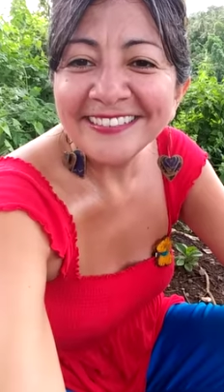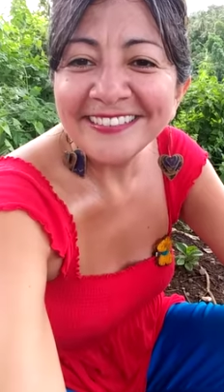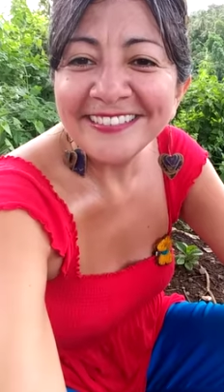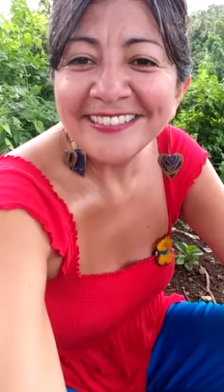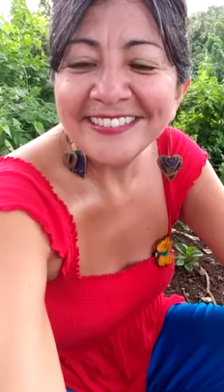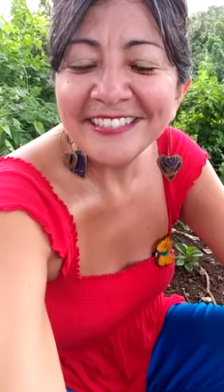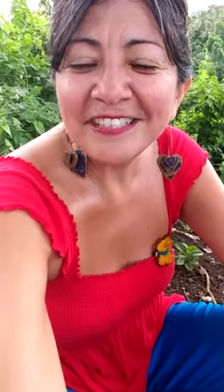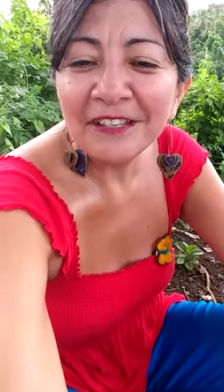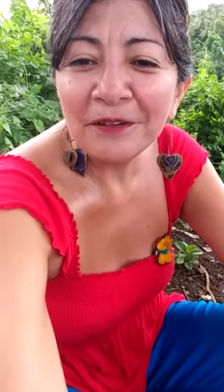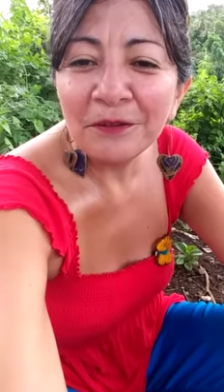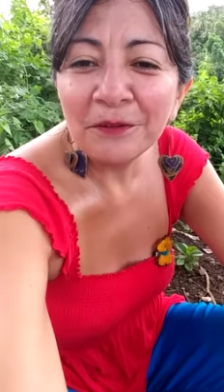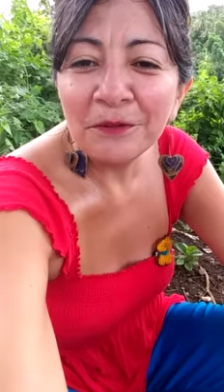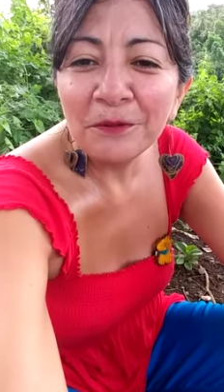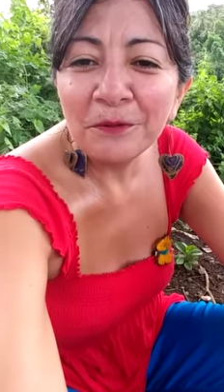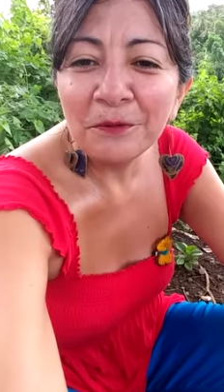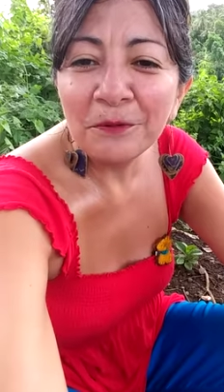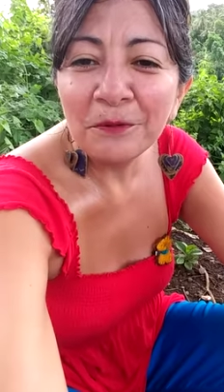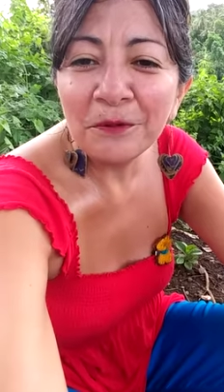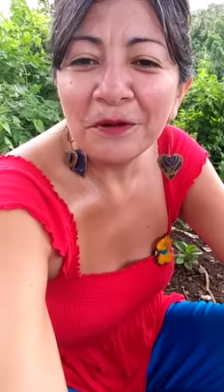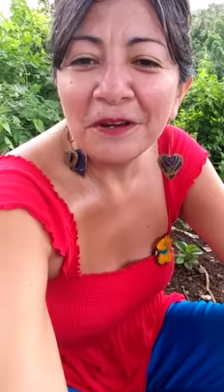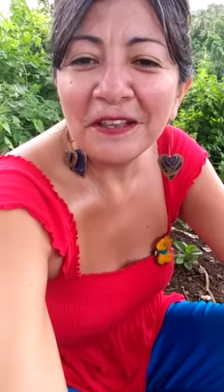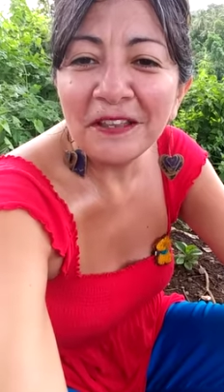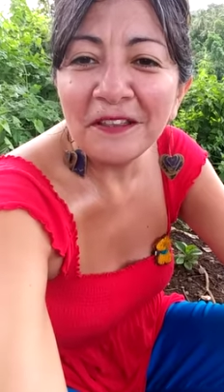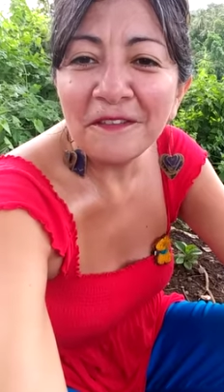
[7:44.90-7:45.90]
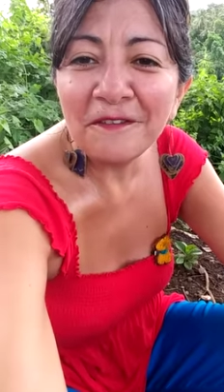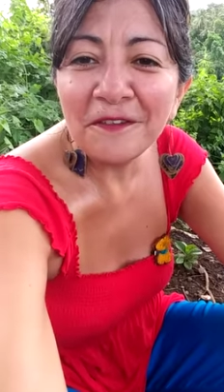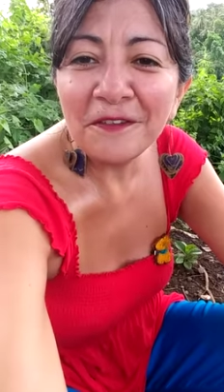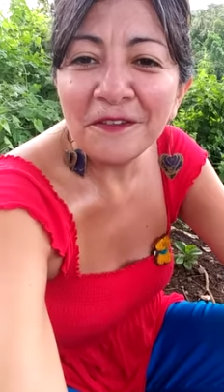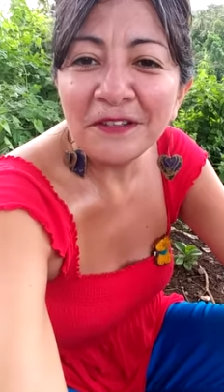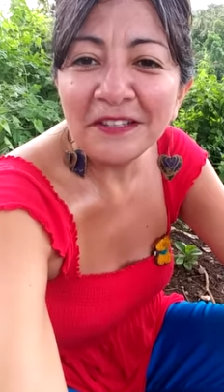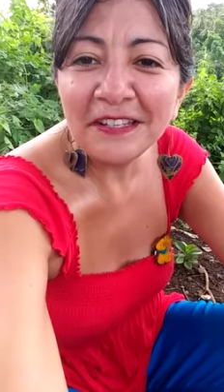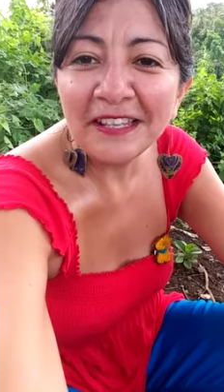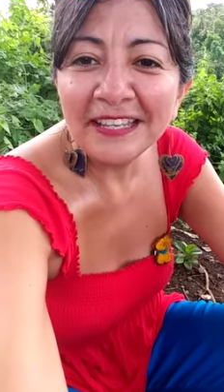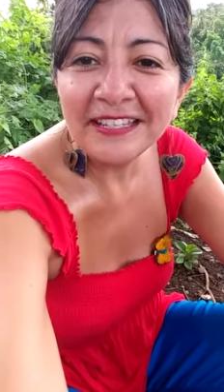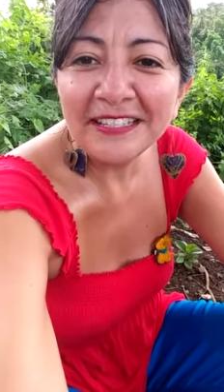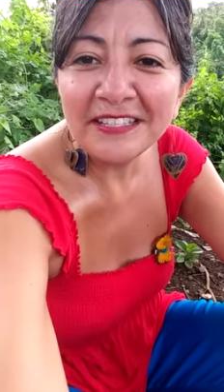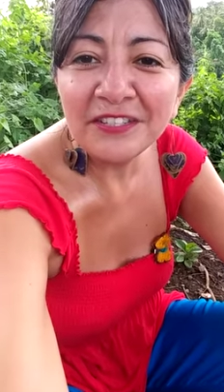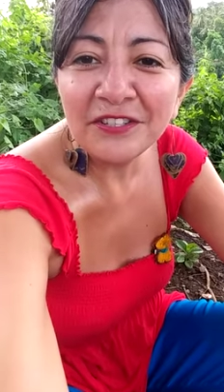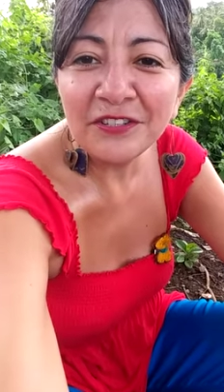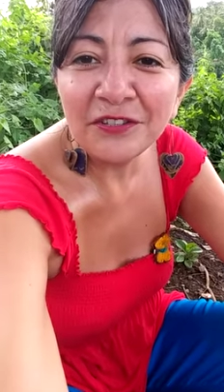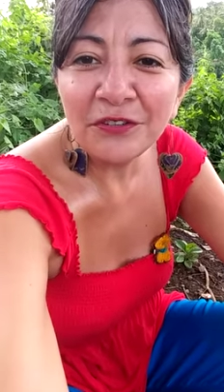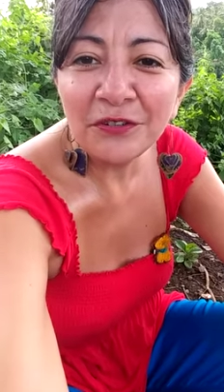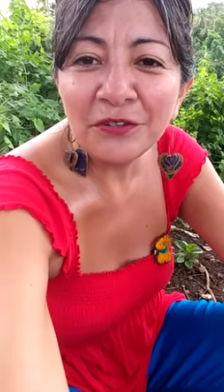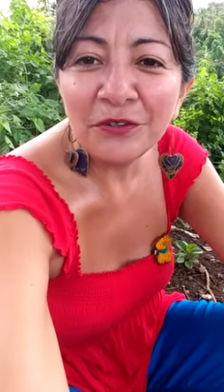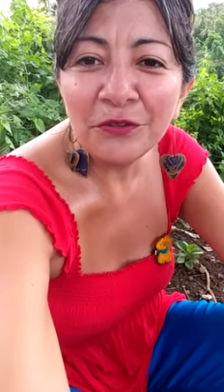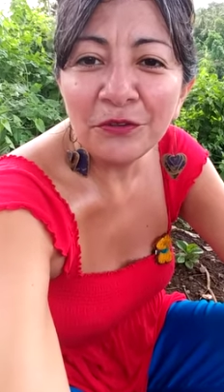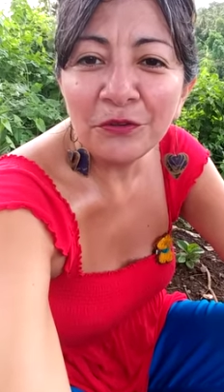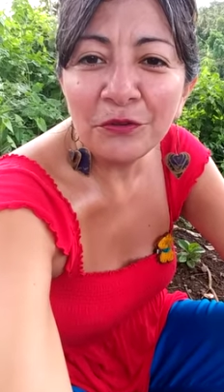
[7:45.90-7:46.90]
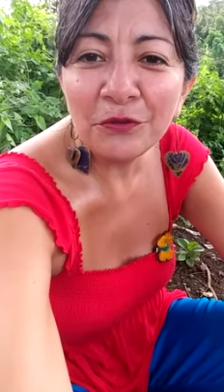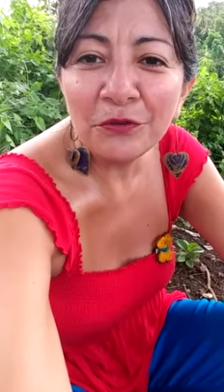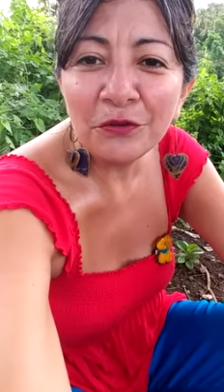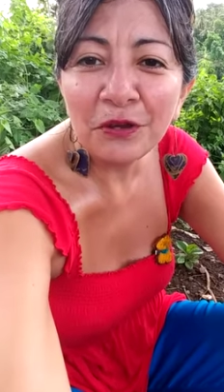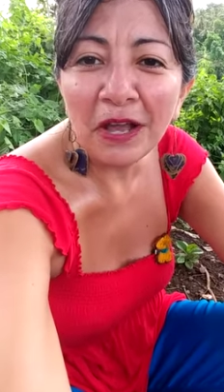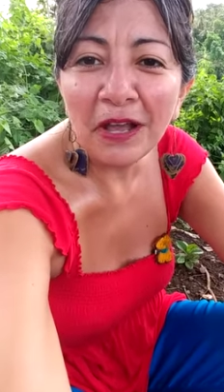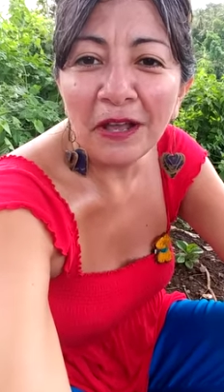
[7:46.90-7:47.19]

So if you'd like to